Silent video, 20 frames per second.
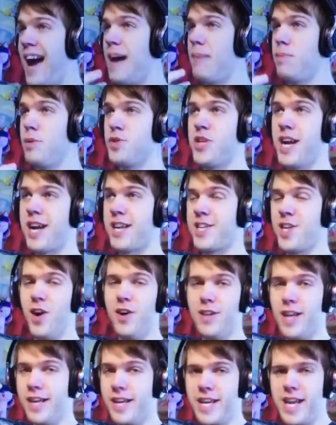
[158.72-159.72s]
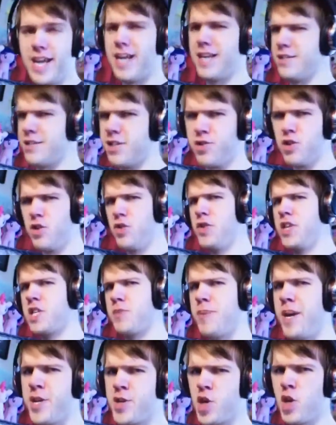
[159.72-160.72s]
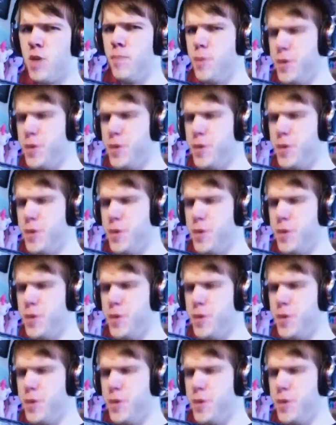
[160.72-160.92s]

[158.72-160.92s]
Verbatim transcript: Applejack's all like, yeah, screw this picture in